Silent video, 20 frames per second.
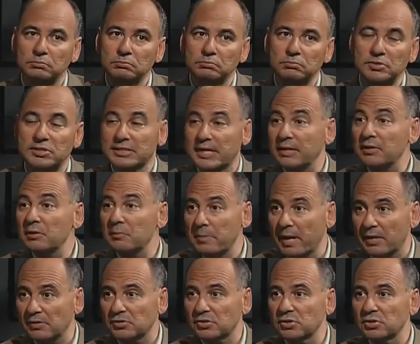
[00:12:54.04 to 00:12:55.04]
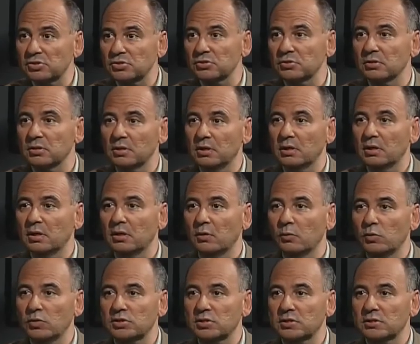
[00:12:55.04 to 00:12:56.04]
send the message,
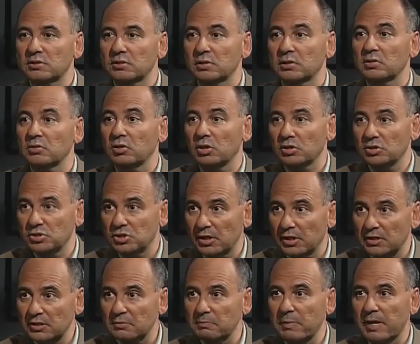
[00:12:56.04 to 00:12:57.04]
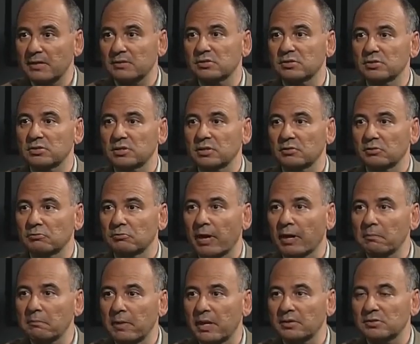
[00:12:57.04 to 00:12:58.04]
which is the just message and the
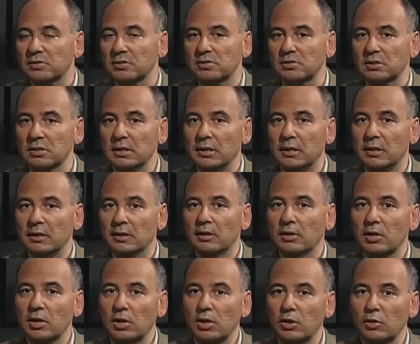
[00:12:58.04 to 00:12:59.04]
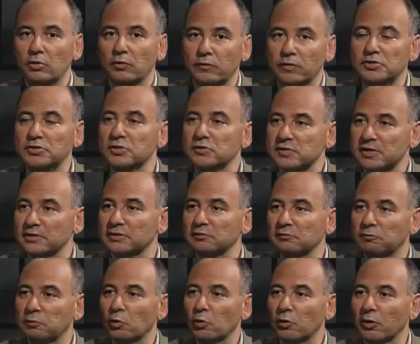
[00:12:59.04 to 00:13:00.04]
right message. University of Central
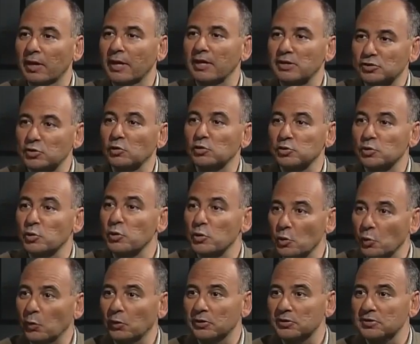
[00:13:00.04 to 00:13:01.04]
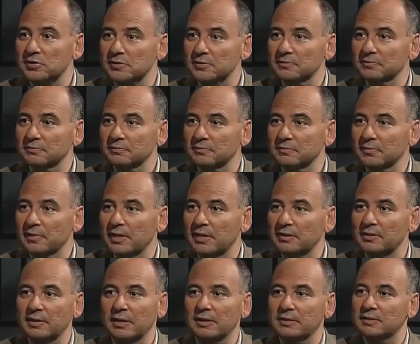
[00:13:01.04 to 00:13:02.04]
Florida is also yours.
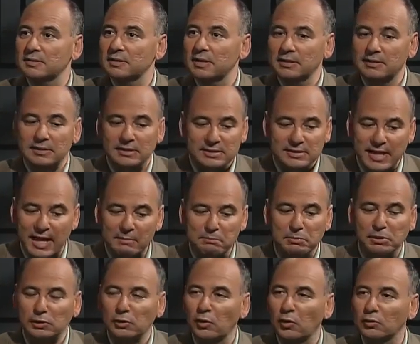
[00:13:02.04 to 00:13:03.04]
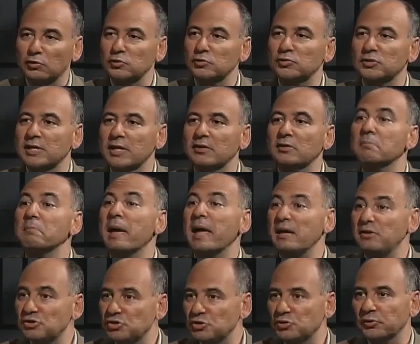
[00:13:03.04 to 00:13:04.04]
It does not belong to, say, the
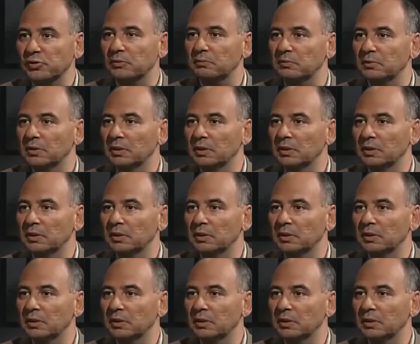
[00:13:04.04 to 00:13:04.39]
mainstream.